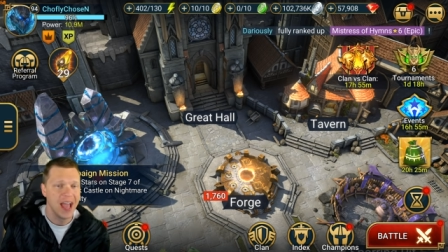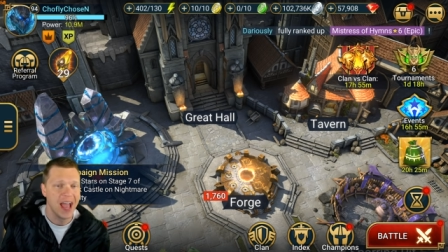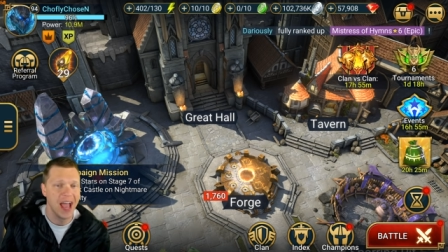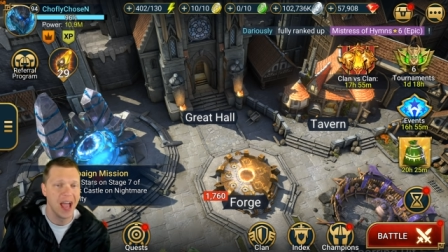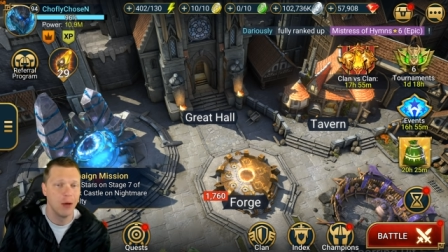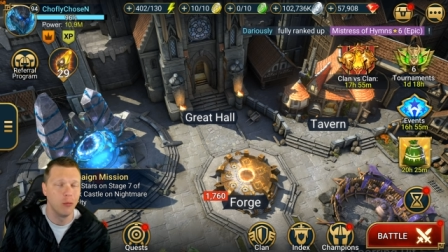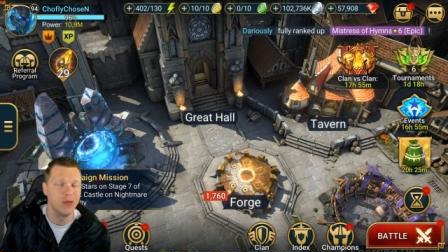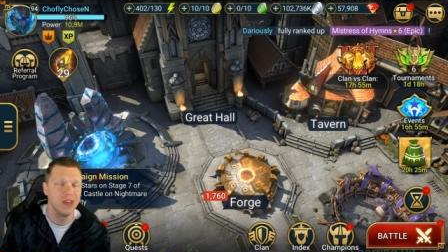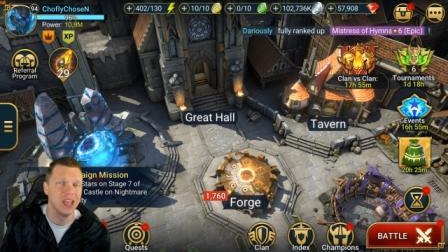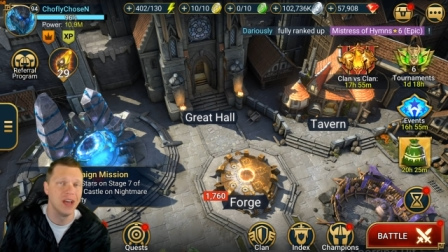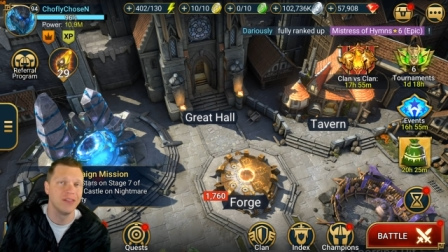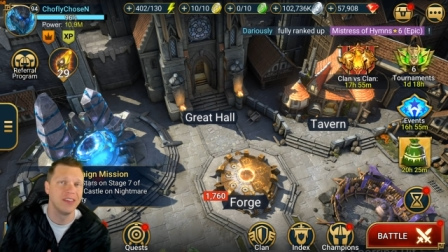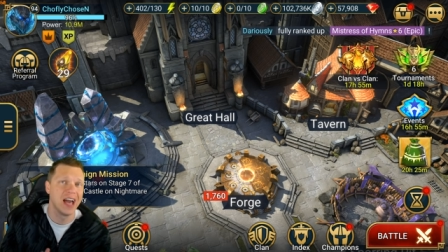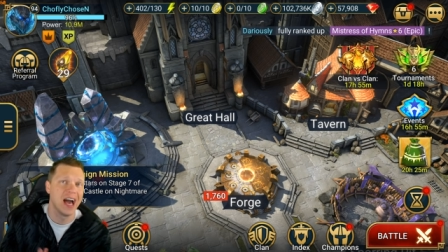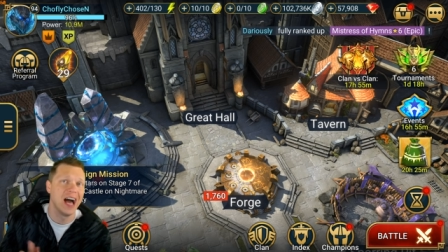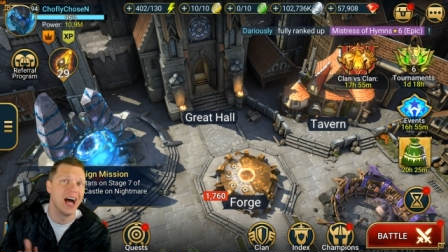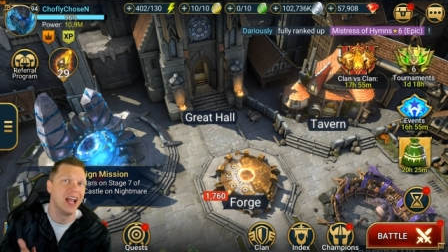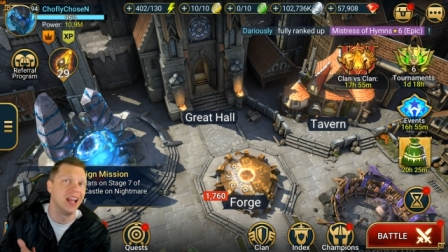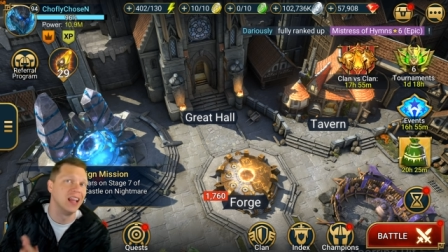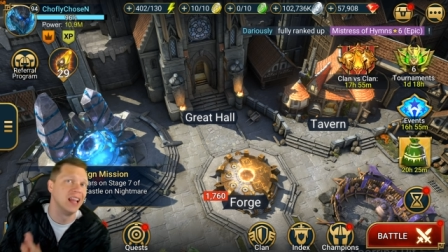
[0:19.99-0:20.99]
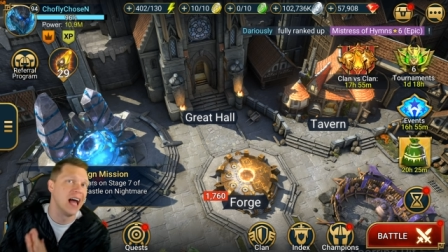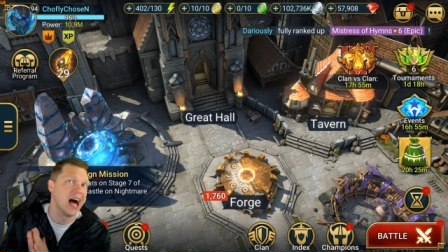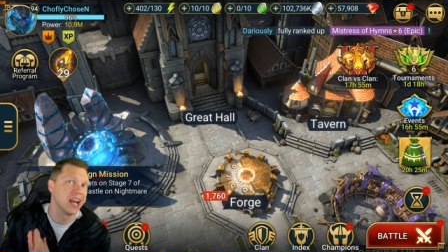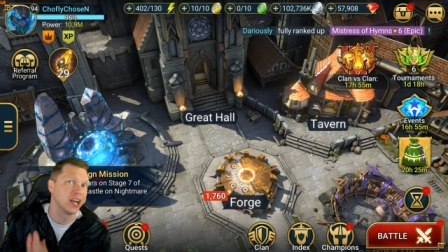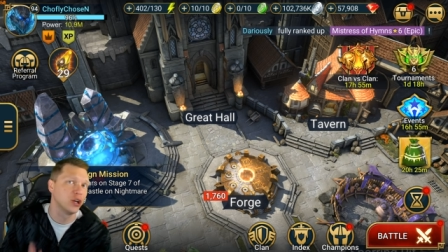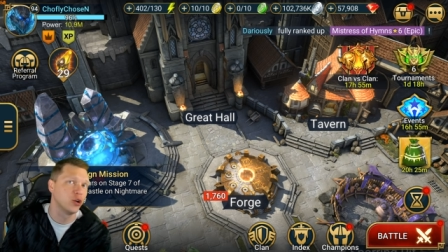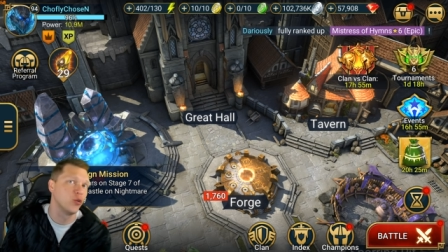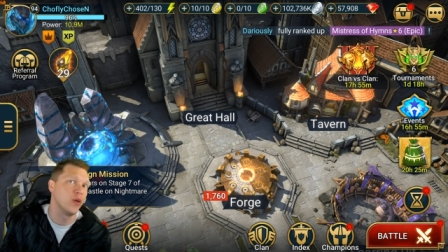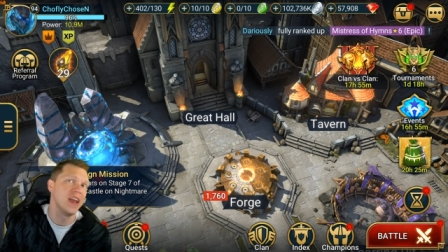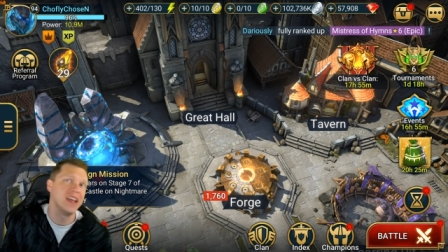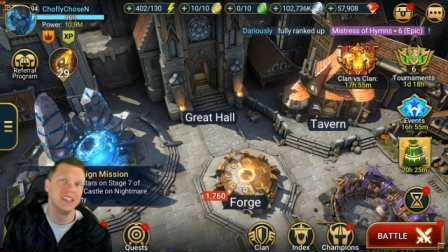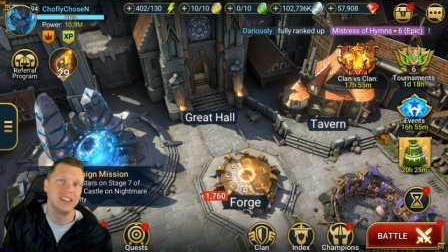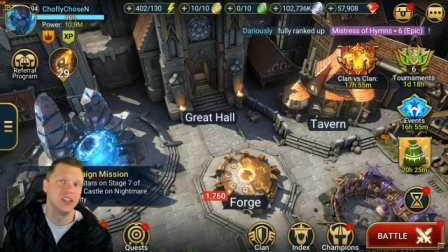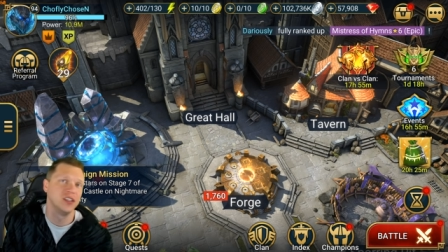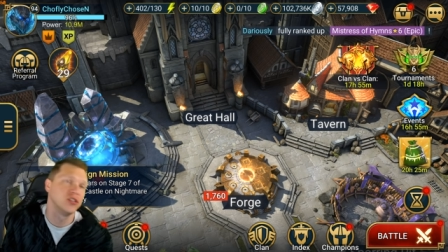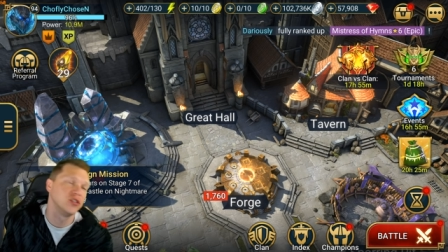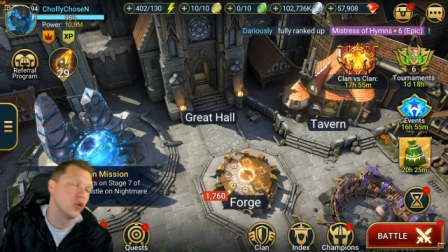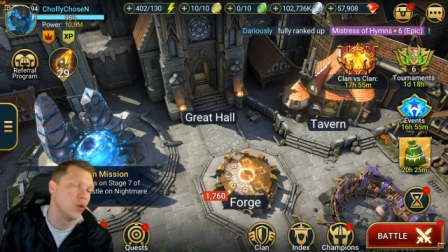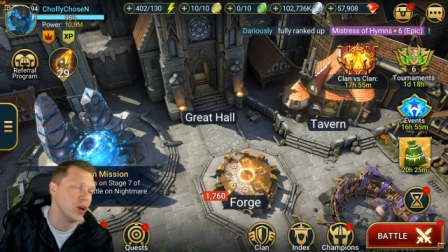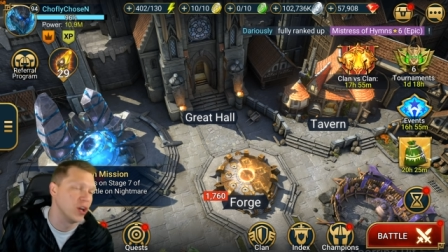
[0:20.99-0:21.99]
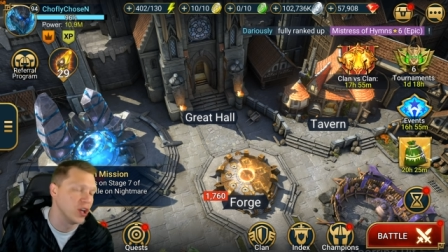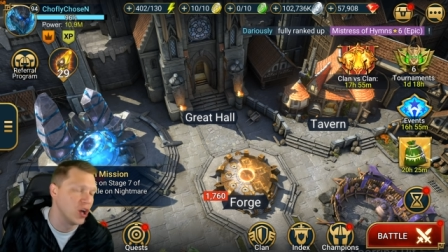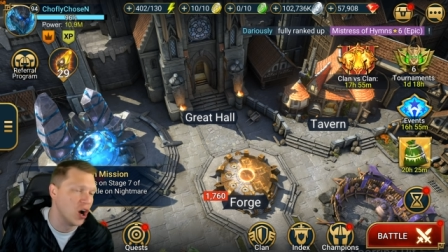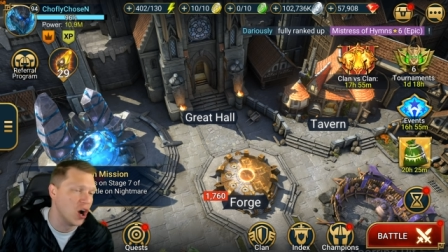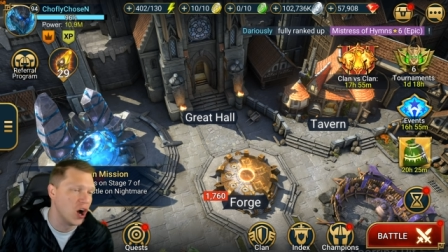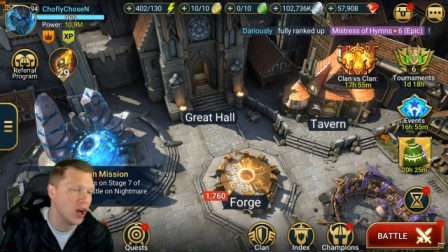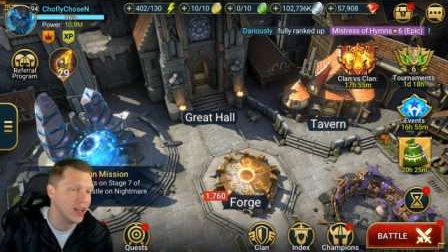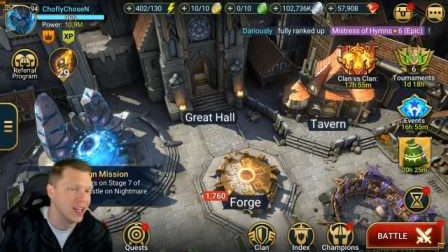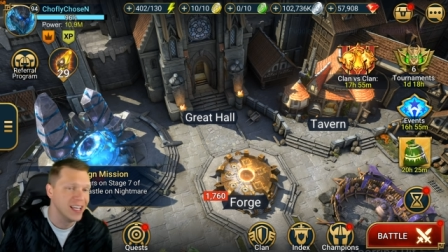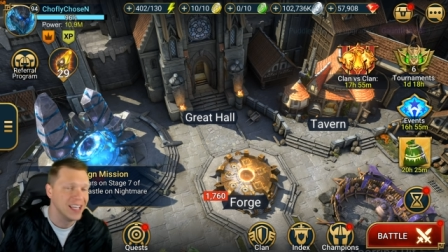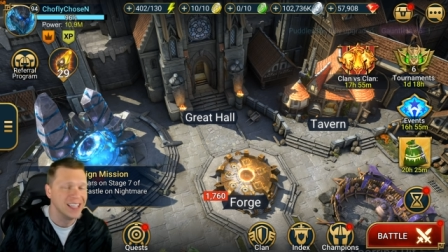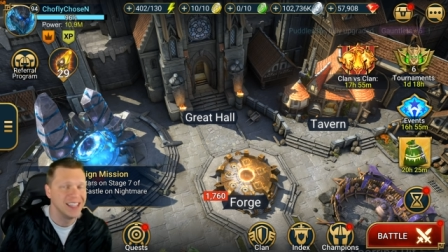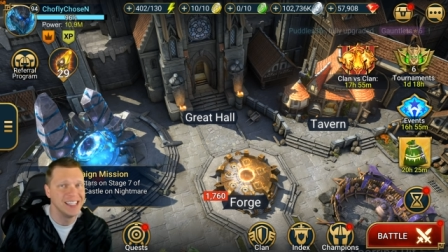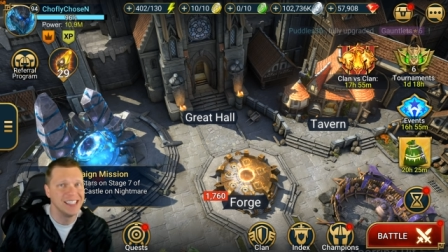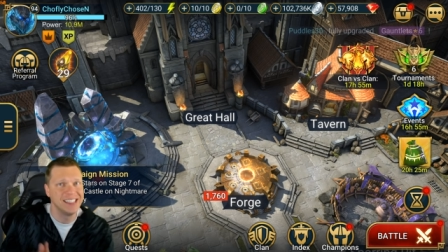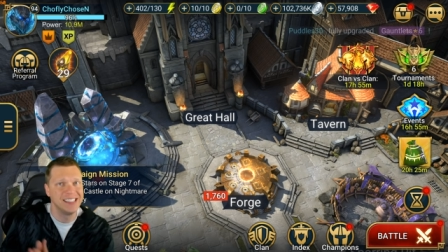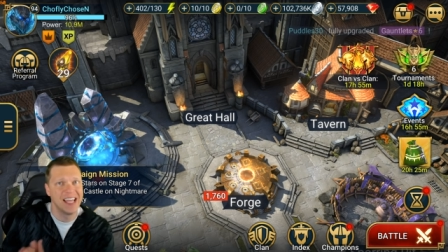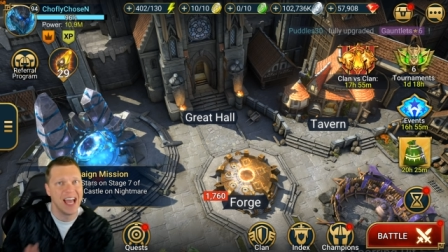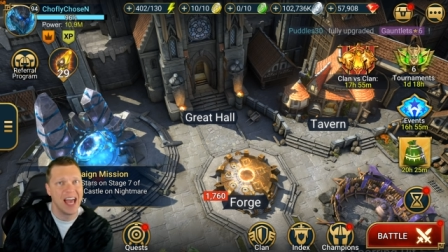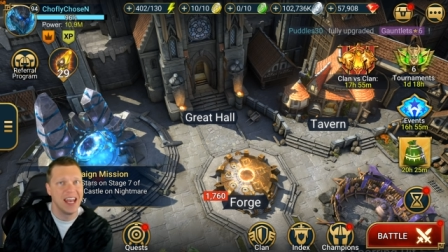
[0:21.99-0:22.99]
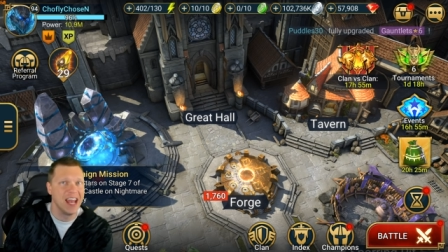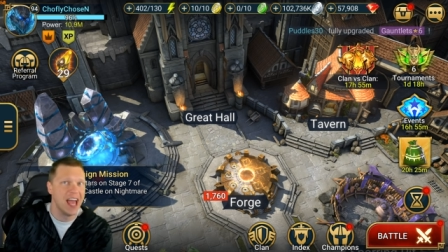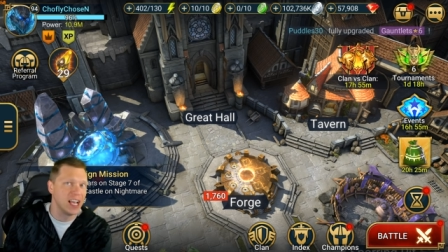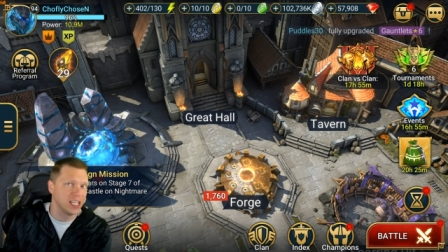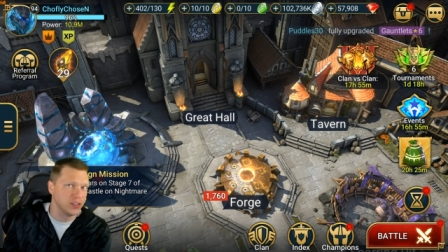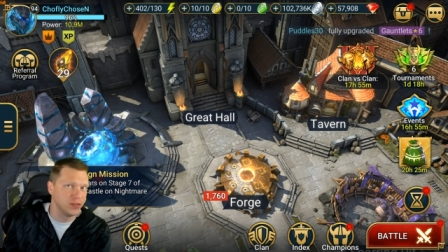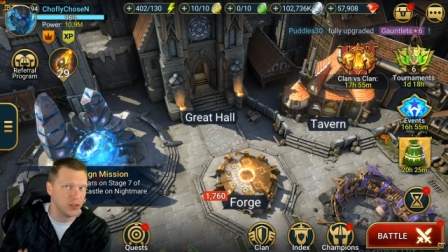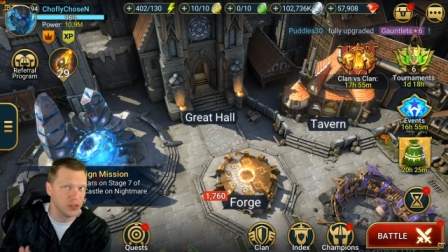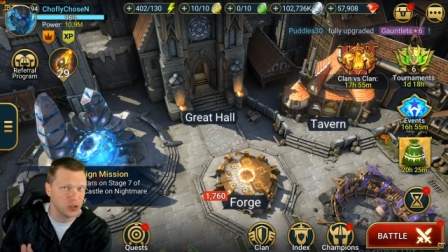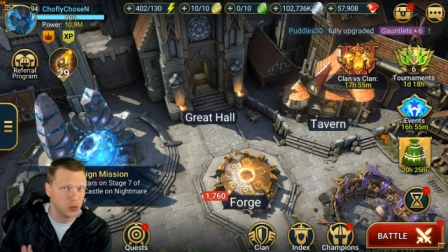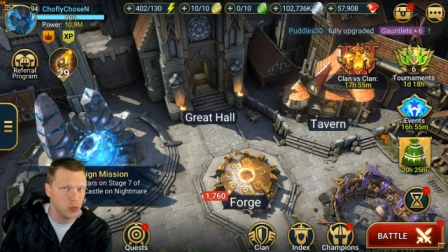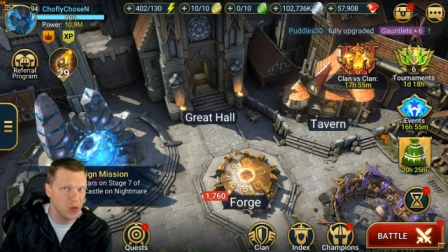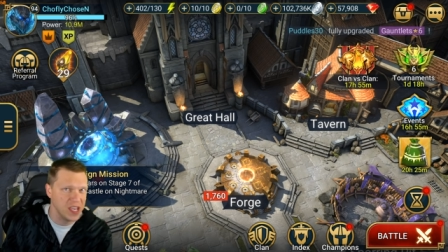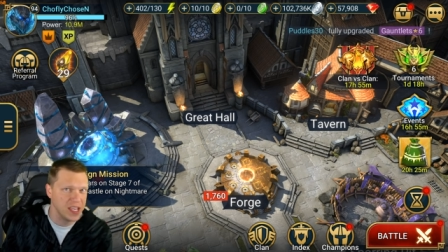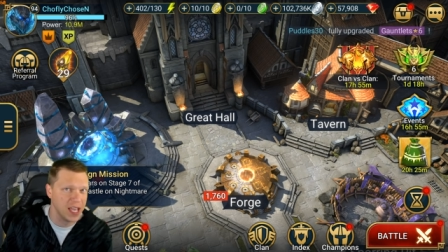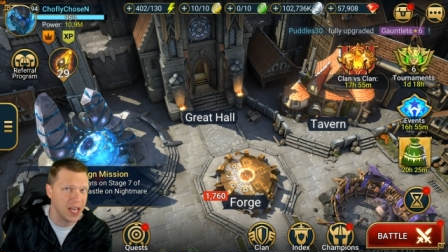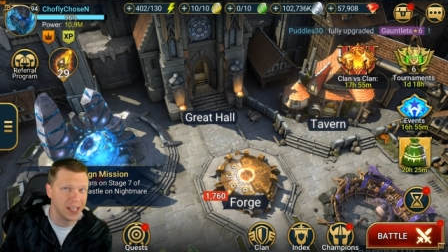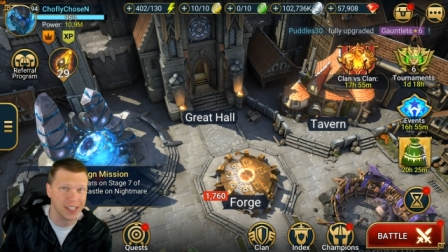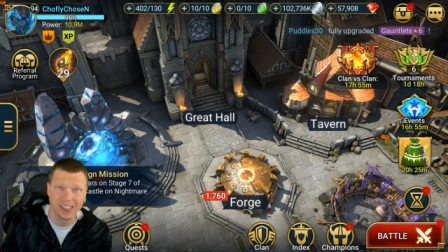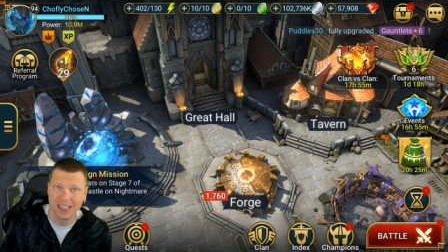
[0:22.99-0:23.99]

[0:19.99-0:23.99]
And we have got a lot of craziness going on. The 10X for this weekend.